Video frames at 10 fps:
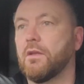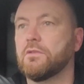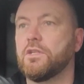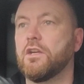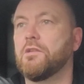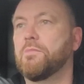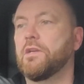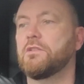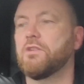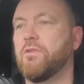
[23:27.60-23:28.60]
turn and
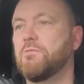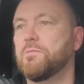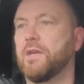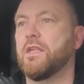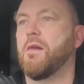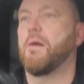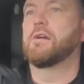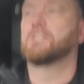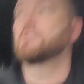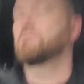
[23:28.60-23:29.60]
burn to Grimsby.
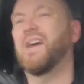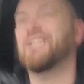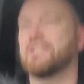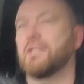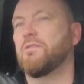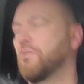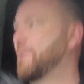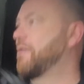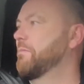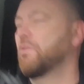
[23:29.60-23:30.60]
Might tell you
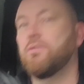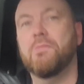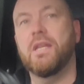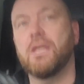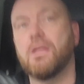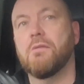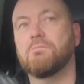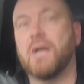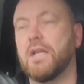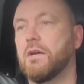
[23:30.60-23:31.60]
about my other Mini,
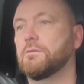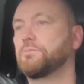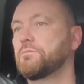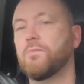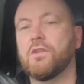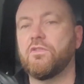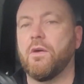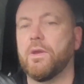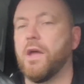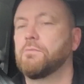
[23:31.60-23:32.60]
might not. See
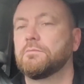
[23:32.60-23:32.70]
how we go.